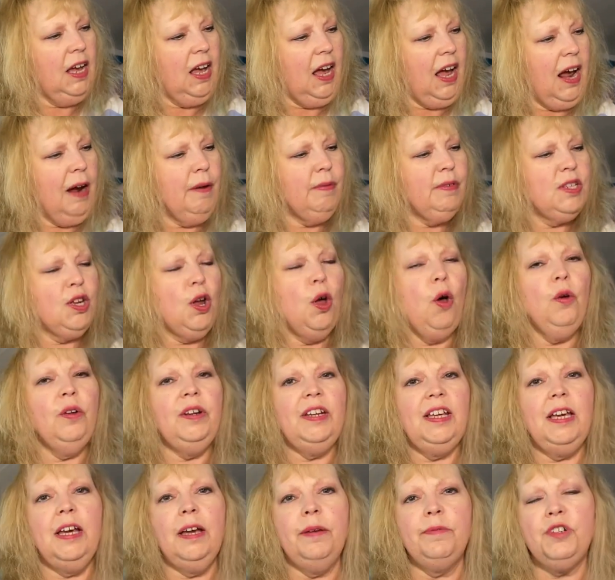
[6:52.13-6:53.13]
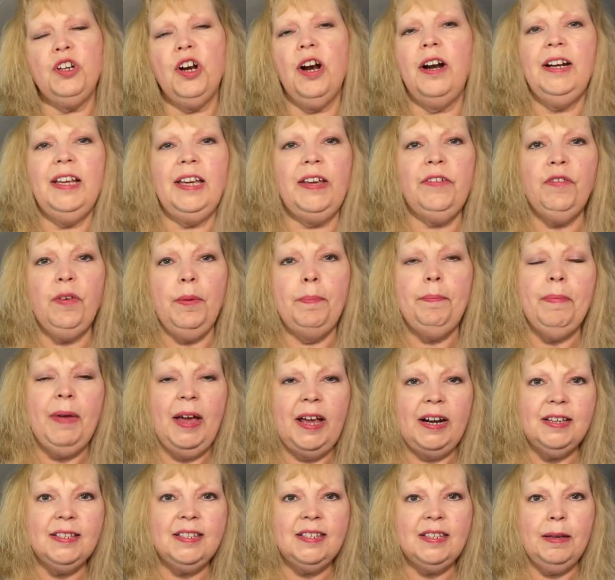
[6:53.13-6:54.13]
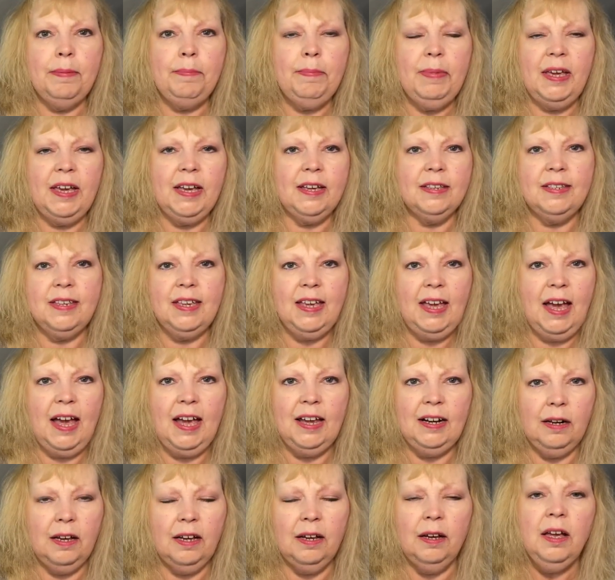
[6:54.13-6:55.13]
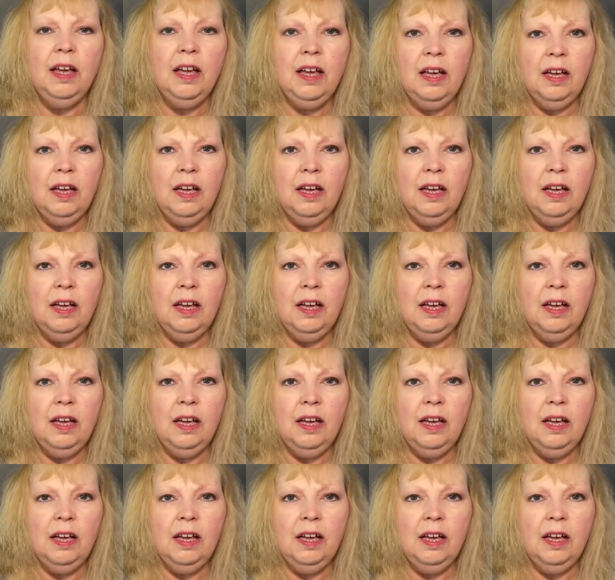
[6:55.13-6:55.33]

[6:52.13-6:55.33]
I was holding him, trying to give him medicine because he had a,